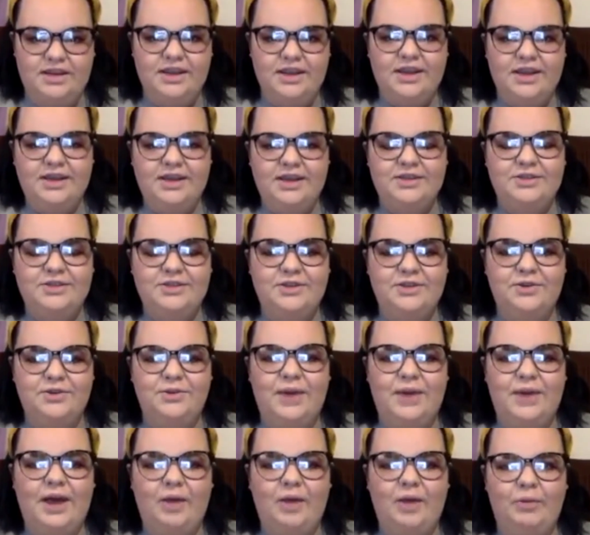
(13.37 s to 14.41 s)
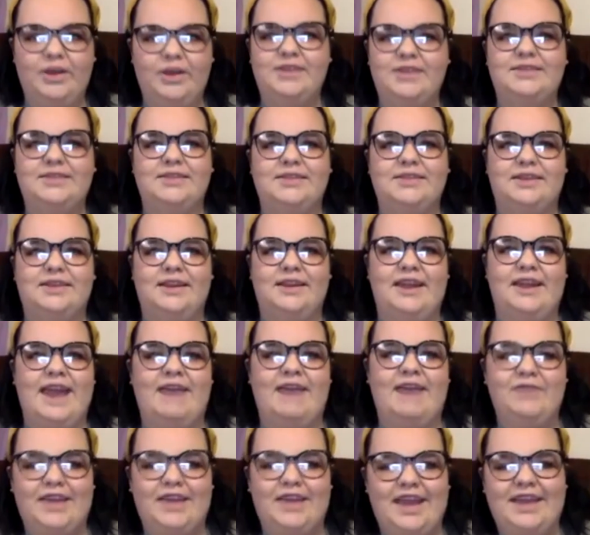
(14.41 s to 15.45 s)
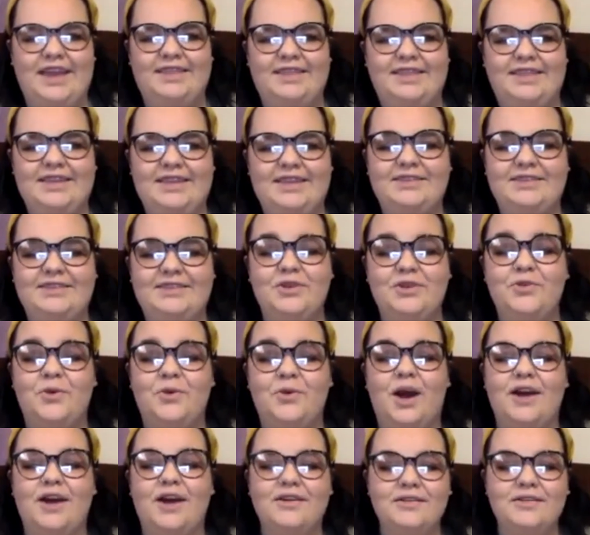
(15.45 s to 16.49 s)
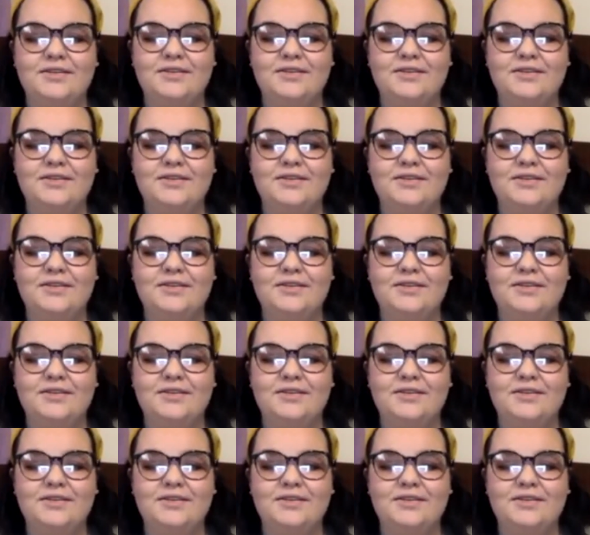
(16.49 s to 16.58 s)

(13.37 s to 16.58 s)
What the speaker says: to help us navigate these new waters of